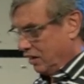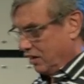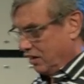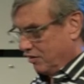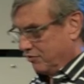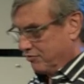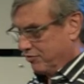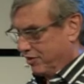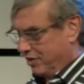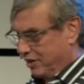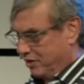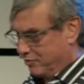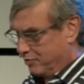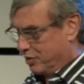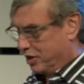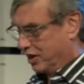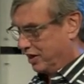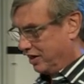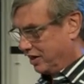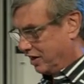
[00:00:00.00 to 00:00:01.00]
A friend of
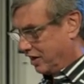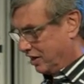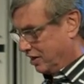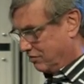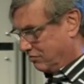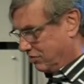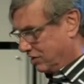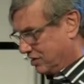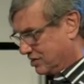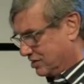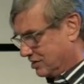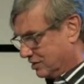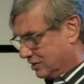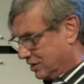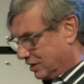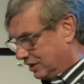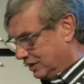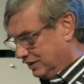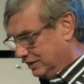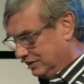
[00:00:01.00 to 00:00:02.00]
mine died
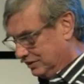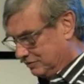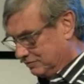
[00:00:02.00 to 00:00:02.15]
recently.